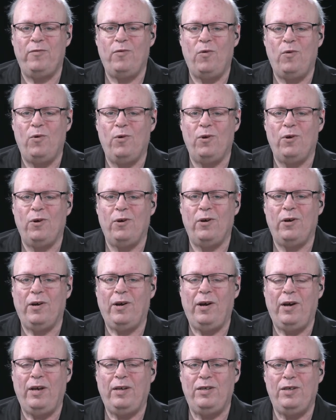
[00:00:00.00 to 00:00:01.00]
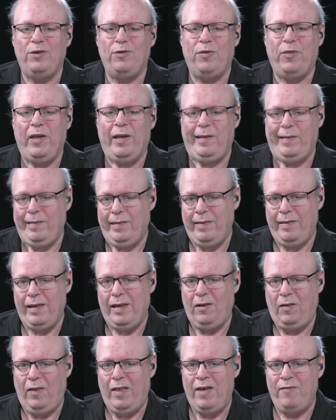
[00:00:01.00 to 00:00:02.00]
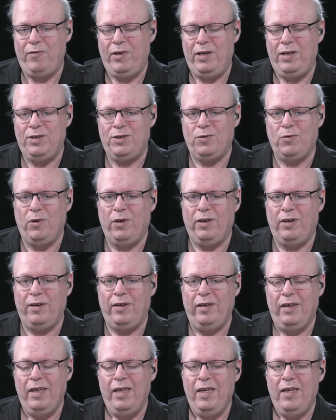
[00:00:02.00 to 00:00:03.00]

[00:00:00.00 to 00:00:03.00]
Or do you think that 11 is going to